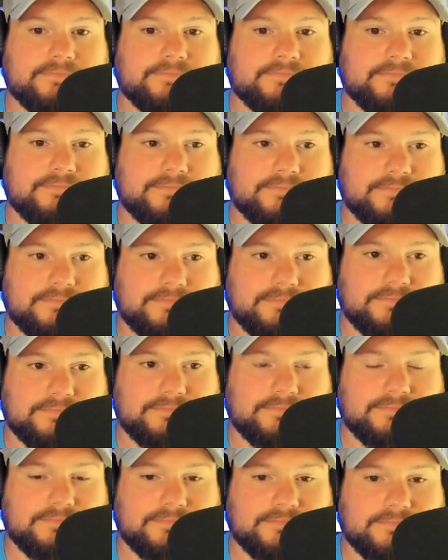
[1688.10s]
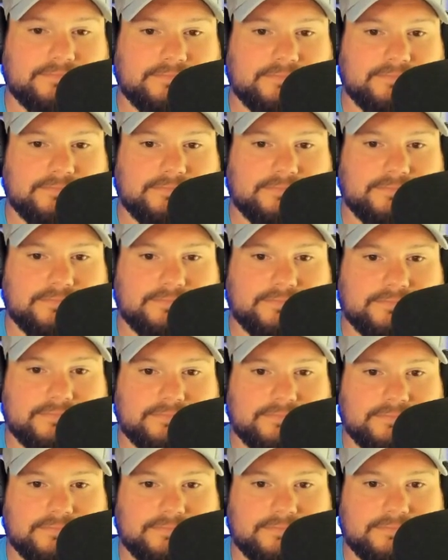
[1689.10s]

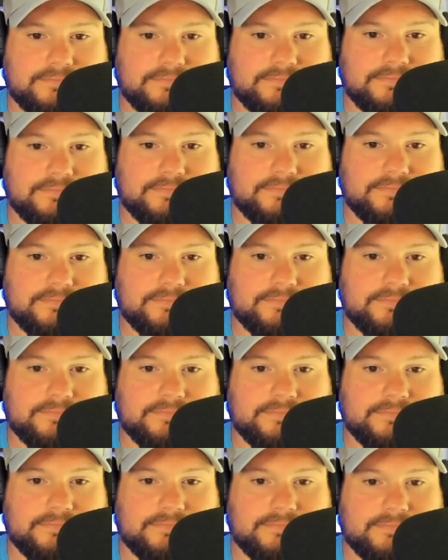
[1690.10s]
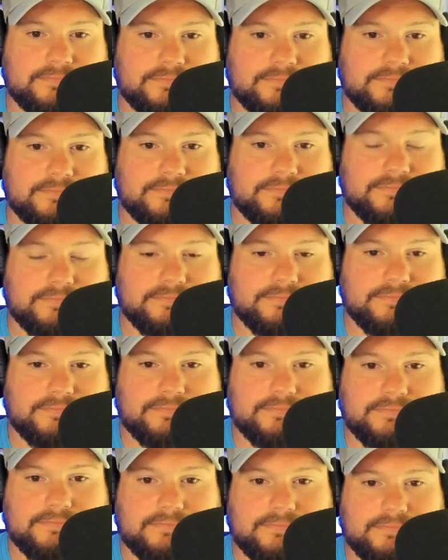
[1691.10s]

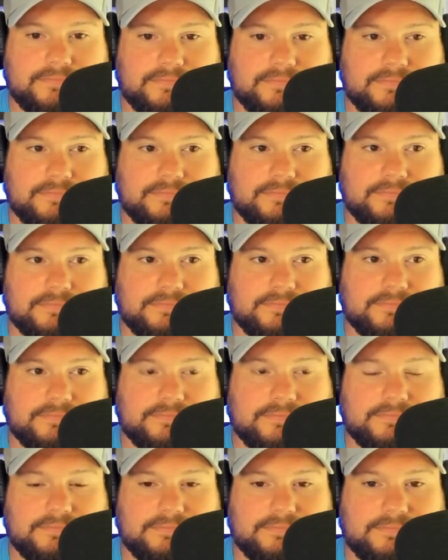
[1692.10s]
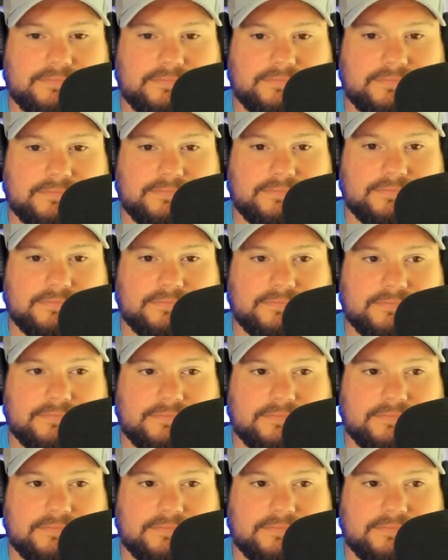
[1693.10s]
(not speaking)